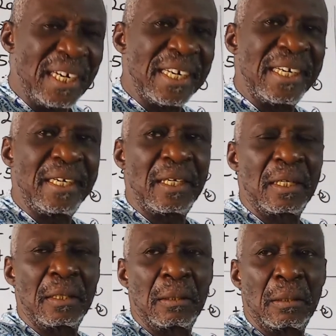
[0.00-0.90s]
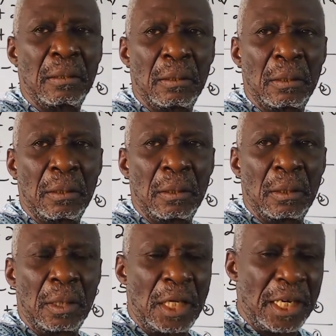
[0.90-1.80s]
the
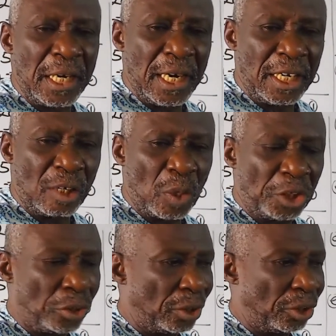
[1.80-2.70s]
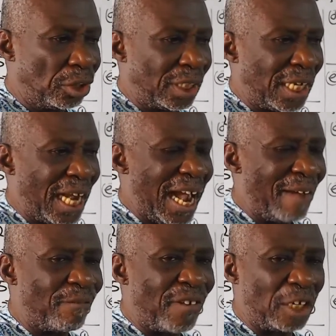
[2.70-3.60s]
linear equations are
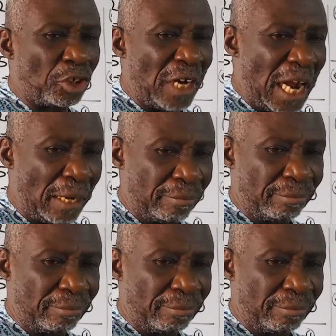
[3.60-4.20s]
fractional,